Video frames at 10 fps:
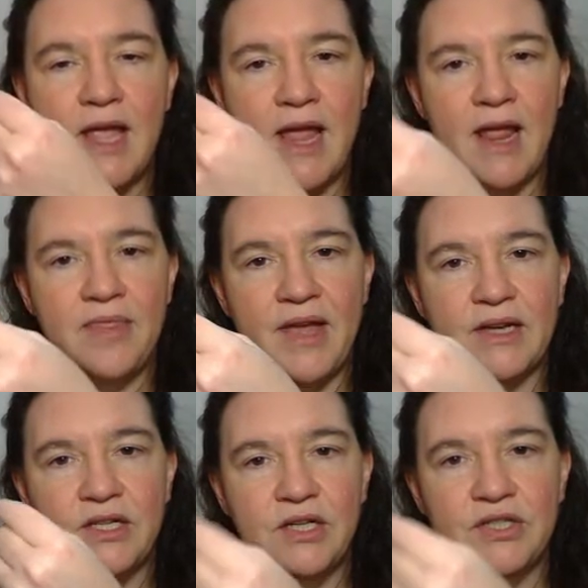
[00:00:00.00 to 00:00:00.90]
and
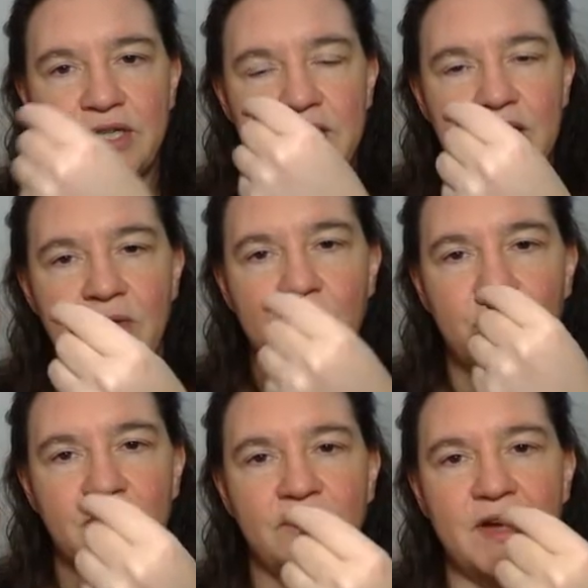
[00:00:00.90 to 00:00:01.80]
then just
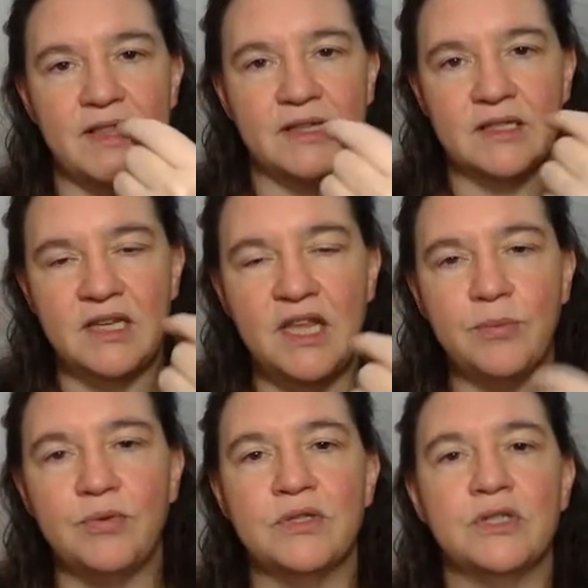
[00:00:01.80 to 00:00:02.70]
modify the tth
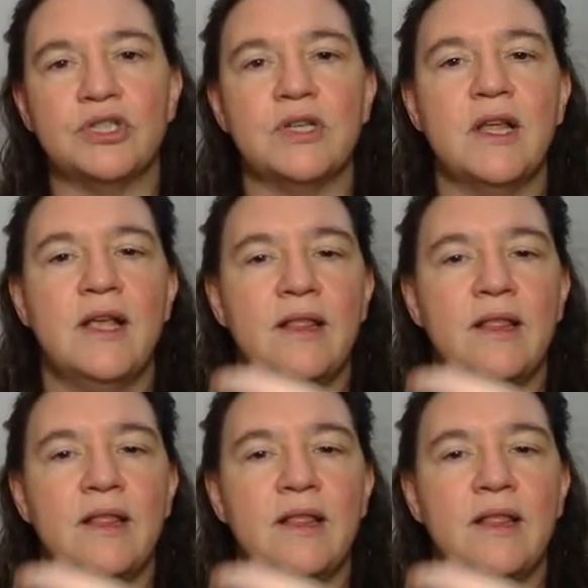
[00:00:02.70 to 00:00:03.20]
position,